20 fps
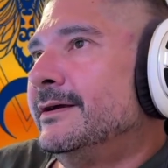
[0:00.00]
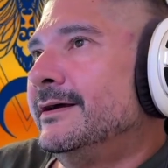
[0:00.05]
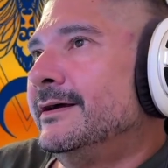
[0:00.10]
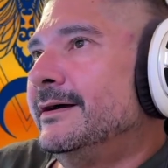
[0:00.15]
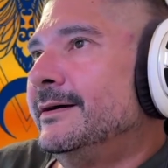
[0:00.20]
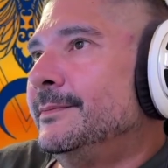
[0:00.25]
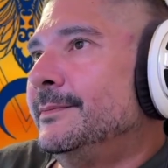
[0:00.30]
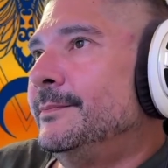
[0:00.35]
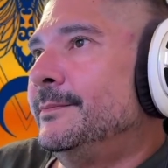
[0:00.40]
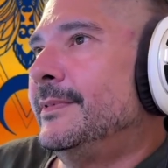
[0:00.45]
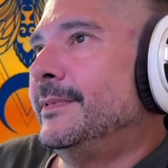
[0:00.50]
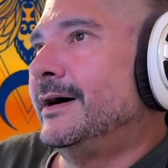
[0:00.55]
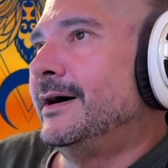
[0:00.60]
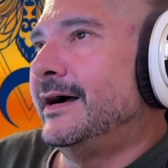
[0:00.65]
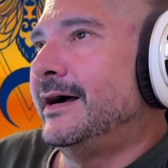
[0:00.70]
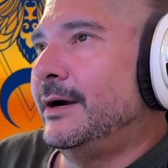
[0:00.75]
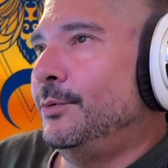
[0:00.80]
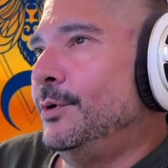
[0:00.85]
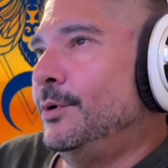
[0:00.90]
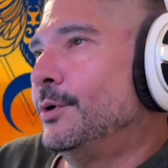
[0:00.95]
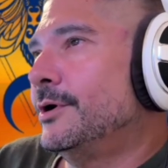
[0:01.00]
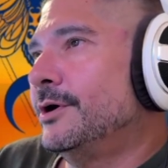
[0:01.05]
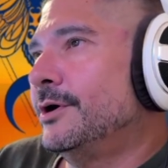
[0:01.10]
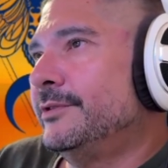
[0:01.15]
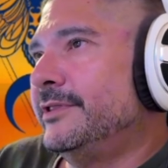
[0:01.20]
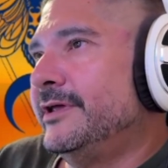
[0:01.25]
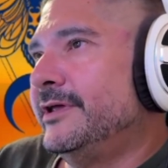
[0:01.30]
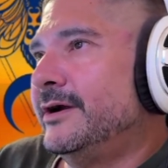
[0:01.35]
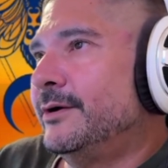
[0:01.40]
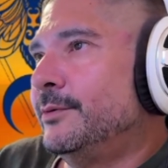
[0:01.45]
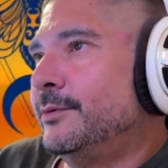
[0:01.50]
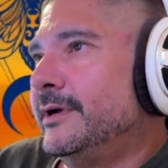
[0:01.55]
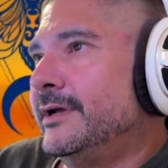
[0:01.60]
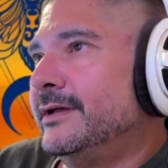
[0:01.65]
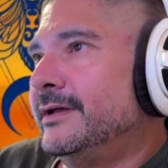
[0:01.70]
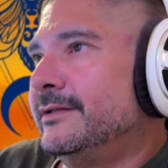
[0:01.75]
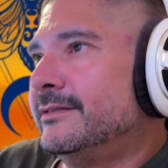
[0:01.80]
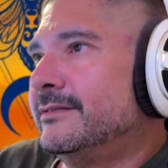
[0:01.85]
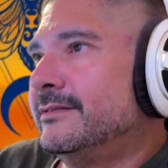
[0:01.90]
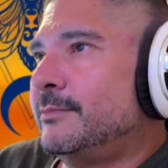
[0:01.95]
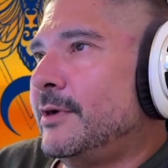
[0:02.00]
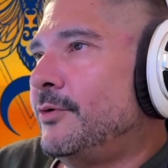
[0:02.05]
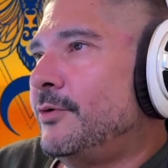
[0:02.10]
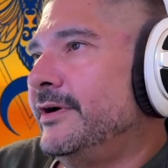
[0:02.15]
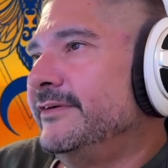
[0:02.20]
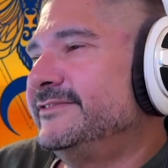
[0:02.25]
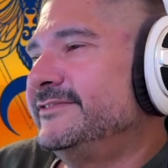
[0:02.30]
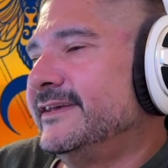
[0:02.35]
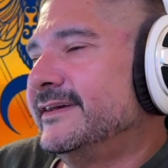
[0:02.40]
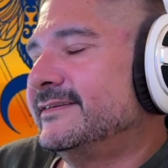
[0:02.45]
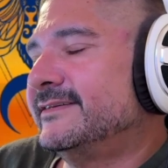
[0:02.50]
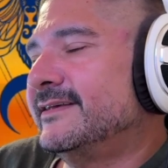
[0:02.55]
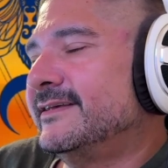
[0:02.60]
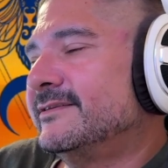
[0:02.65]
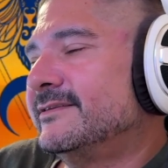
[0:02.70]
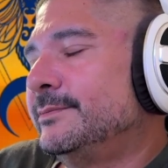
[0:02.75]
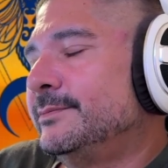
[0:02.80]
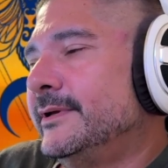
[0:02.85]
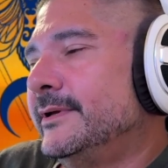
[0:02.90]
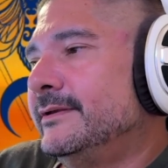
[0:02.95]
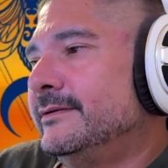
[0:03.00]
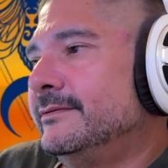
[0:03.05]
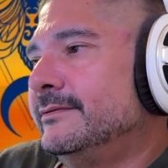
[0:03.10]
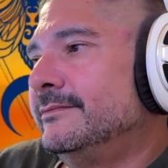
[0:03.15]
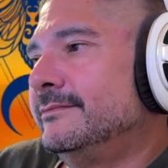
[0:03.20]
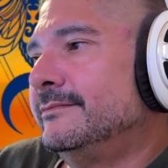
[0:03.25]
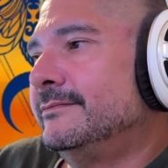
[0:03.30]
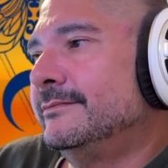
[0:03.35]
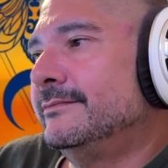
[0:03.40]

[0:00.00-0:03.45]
I will go there with my wife's ex-husband.